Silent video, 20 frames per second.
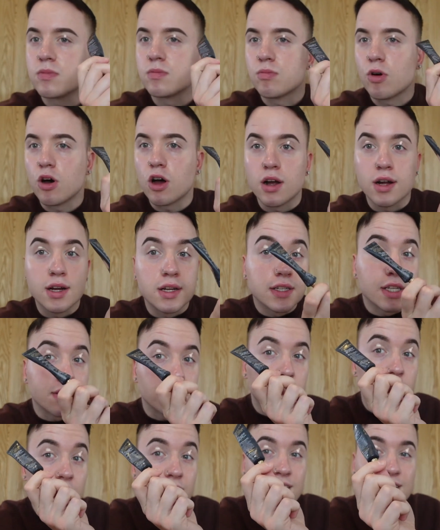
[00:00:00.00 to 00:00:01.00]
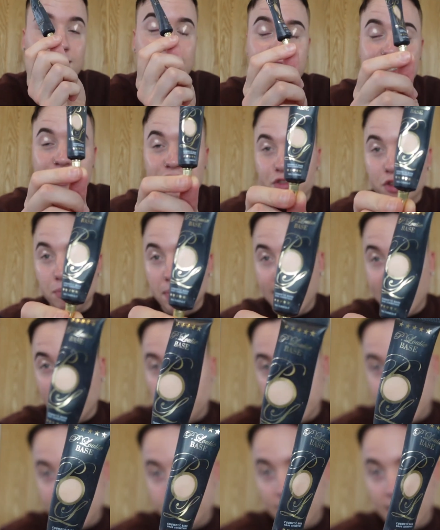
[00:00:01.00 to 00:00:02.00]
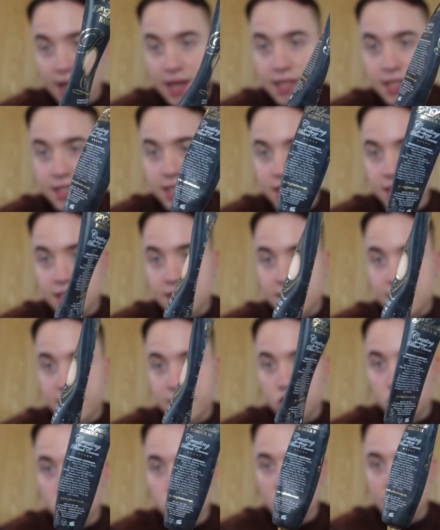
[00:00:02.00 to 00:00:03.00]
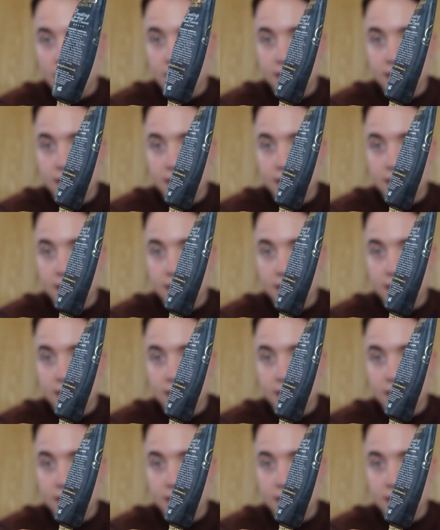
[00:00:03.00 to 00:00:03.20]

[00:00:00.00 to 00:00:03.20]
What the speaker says: my two eyelids of the P. Louise base. This is in the shade